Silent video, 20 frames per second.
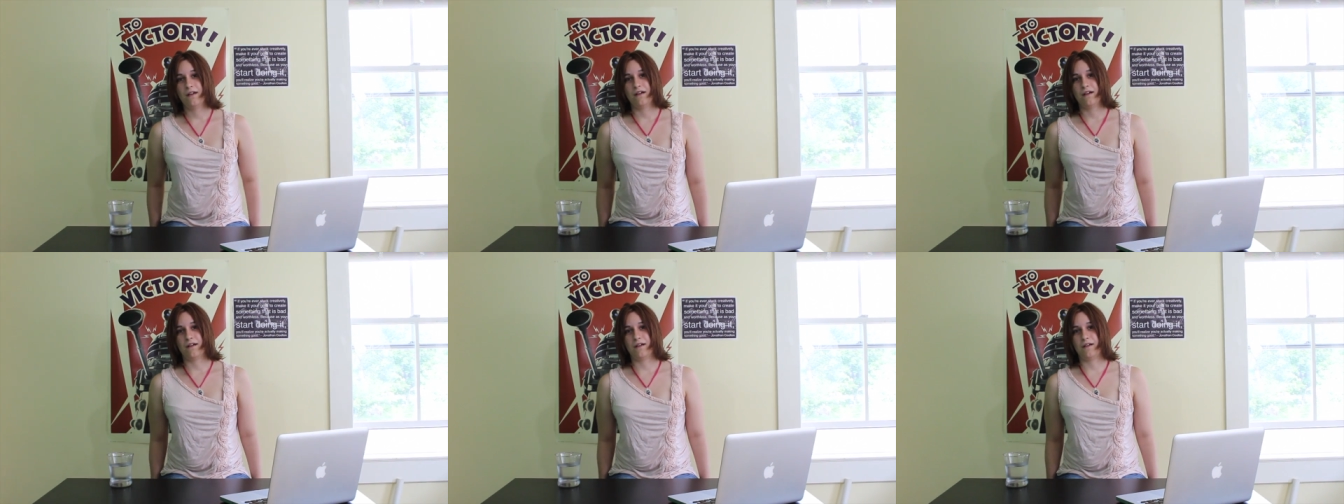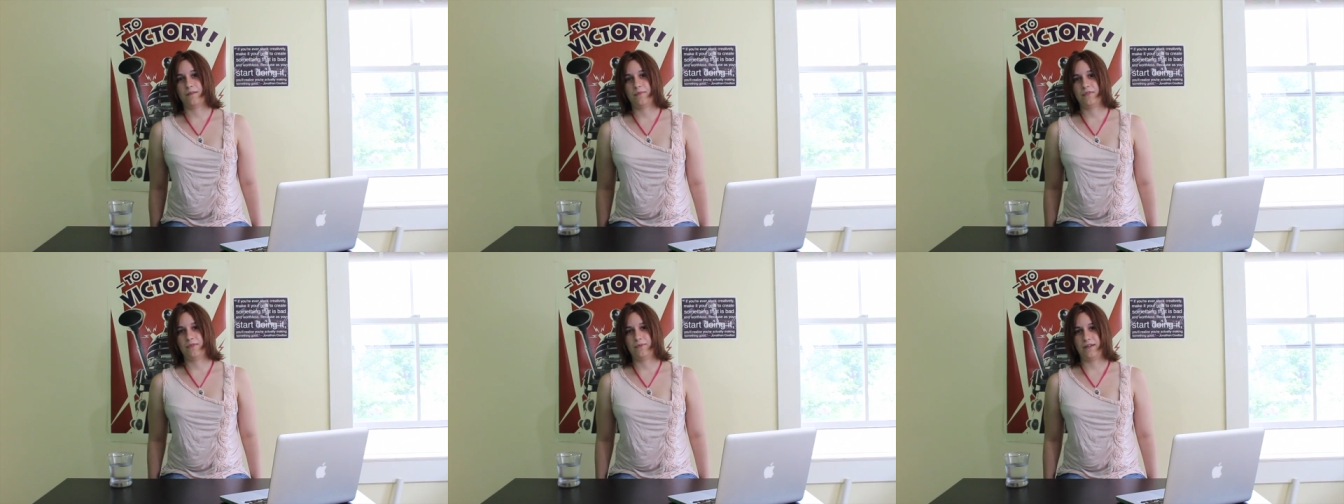
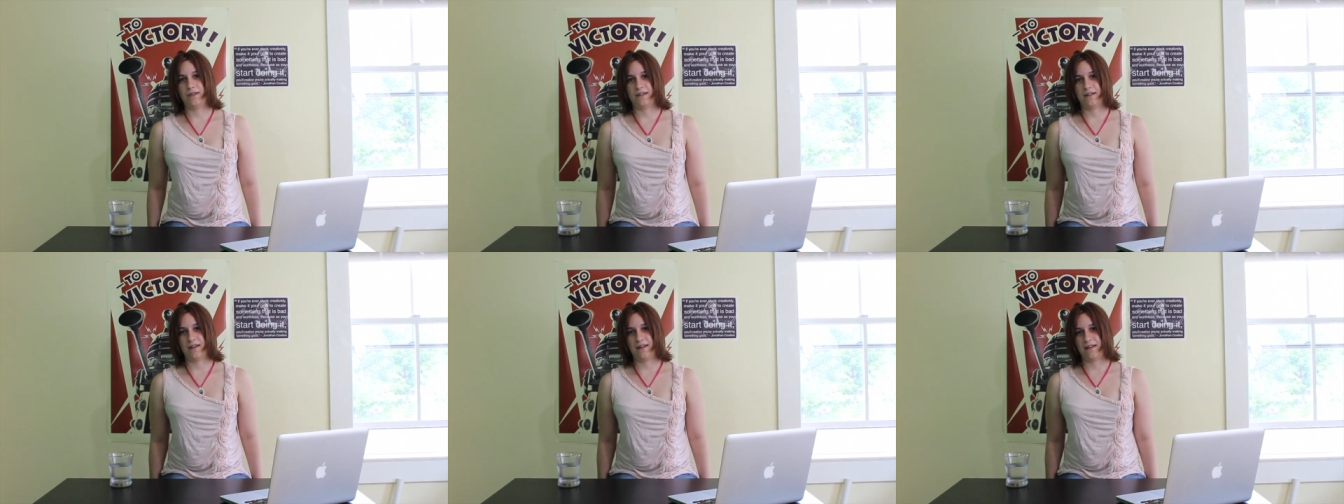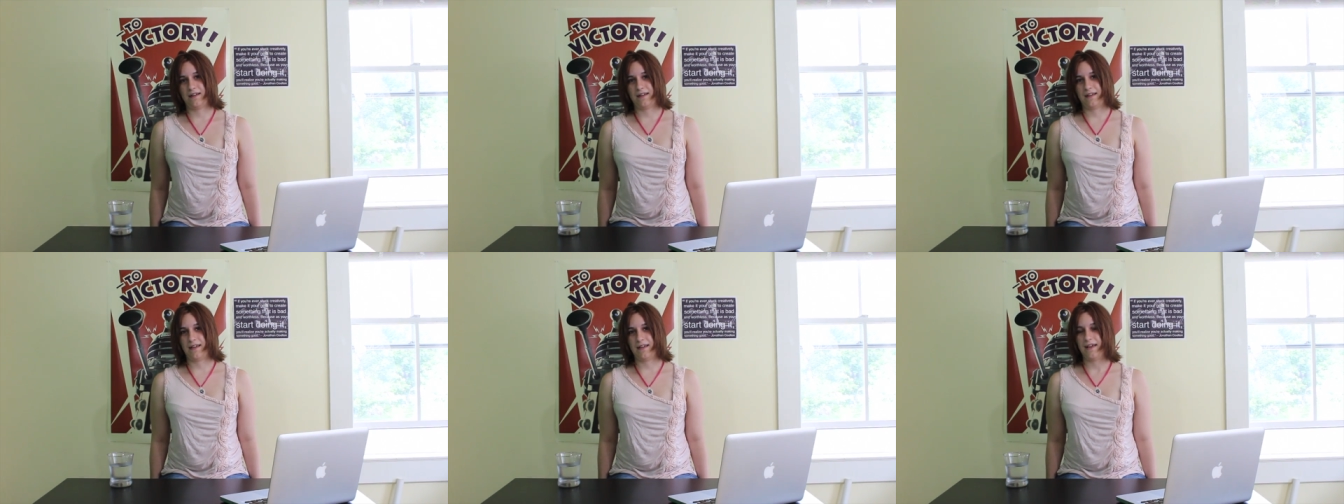uh, between
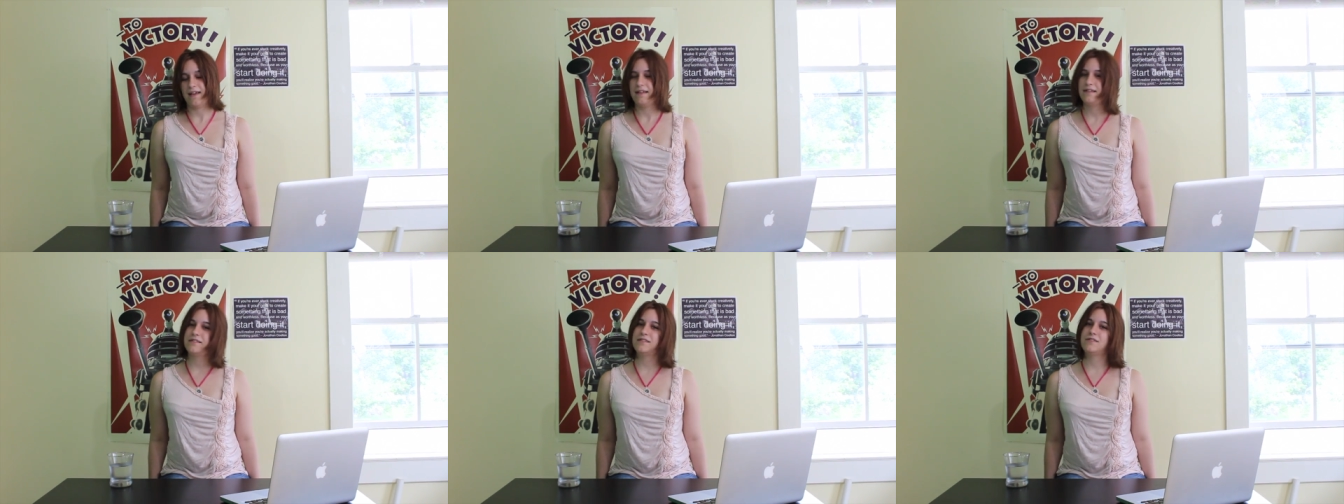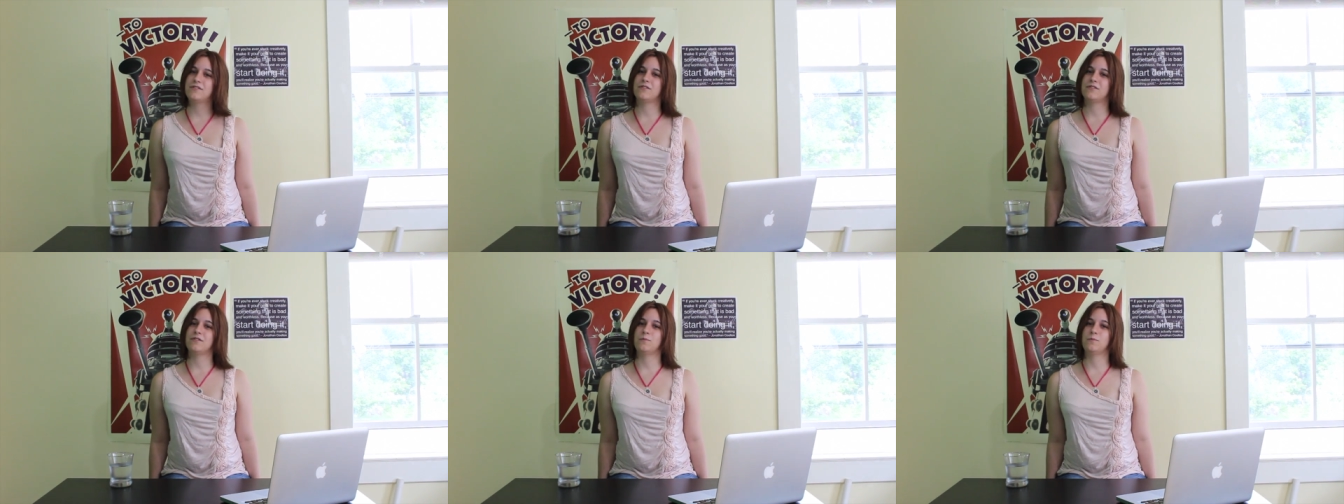editing
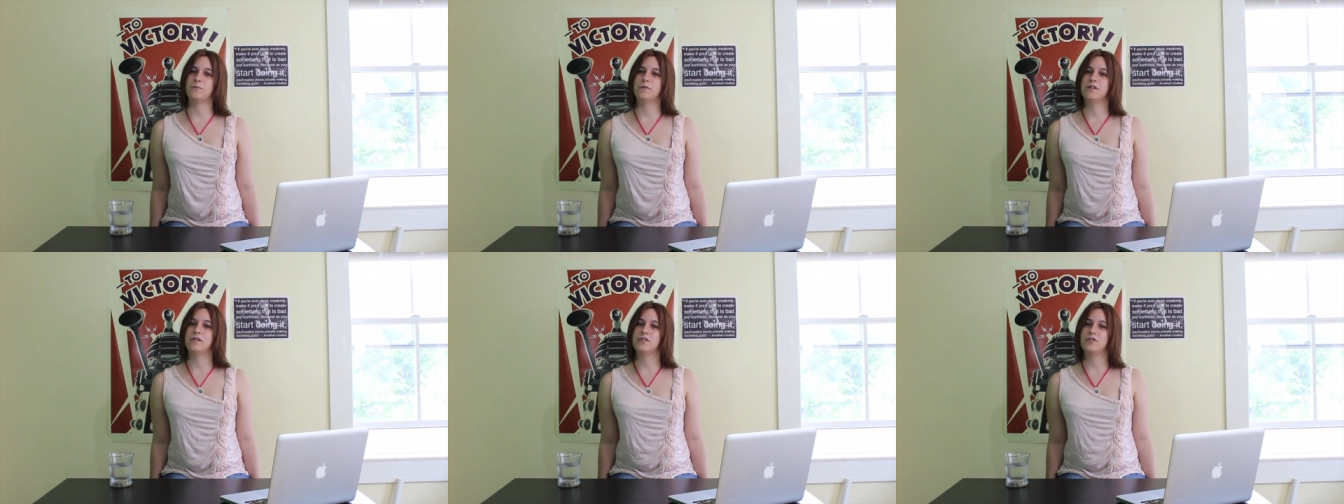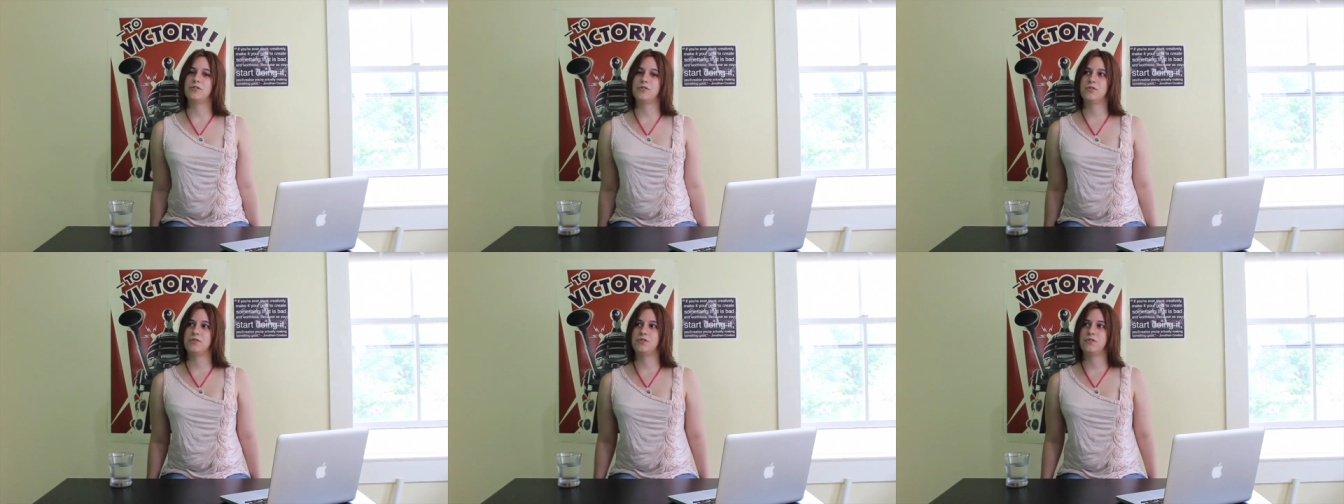Henstrom,
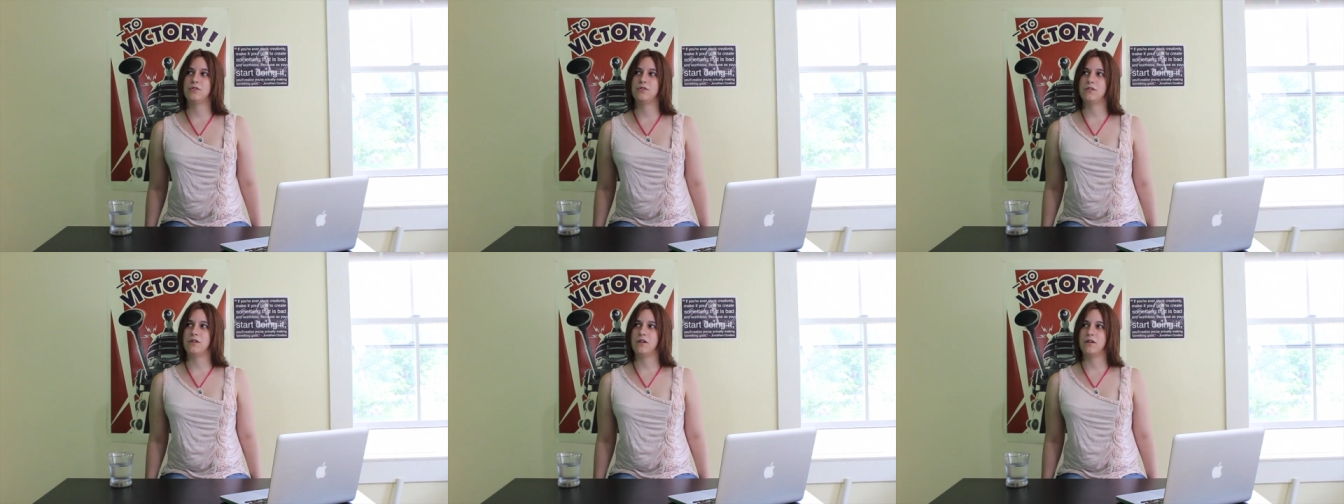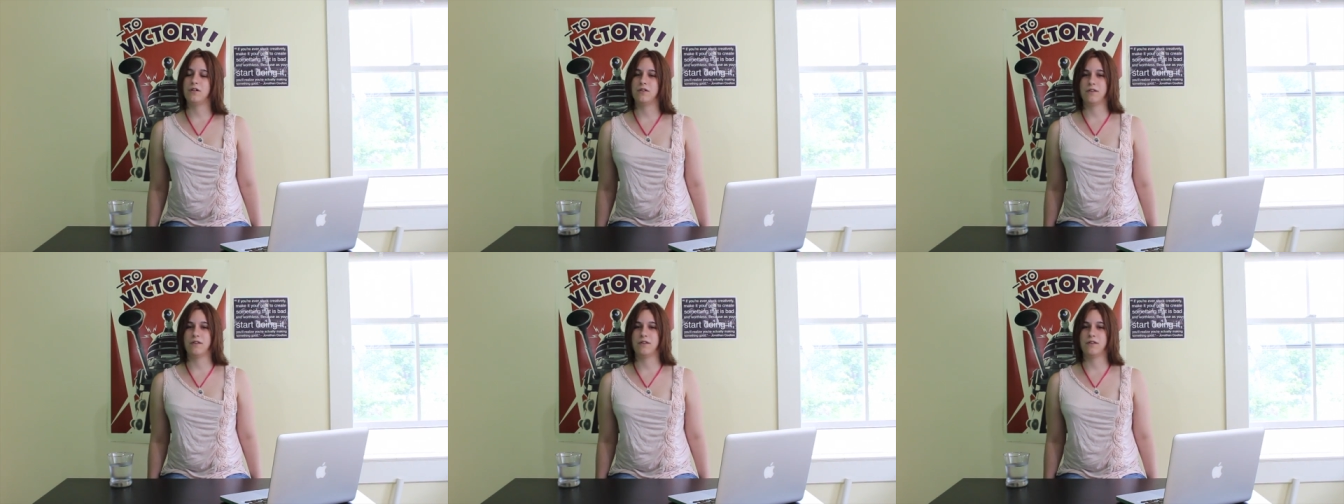which uh,